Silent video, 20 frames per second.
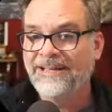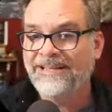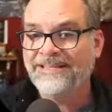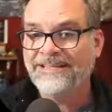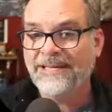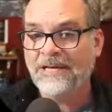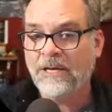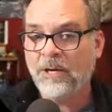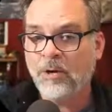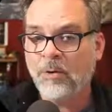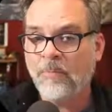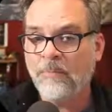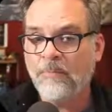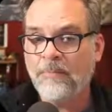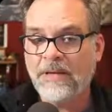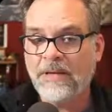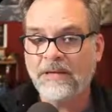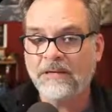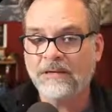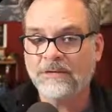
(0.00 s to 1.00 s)
and to help
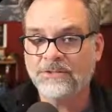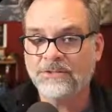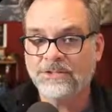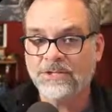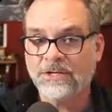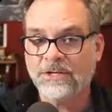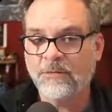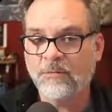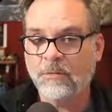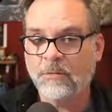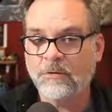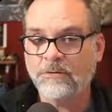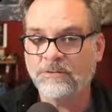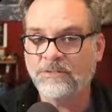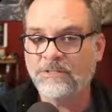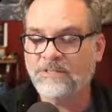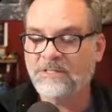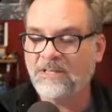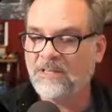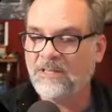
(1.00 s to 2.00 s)
make our shared world
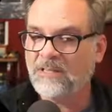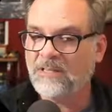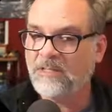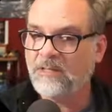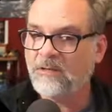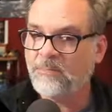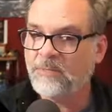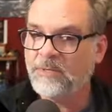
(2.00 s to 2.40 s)
just a little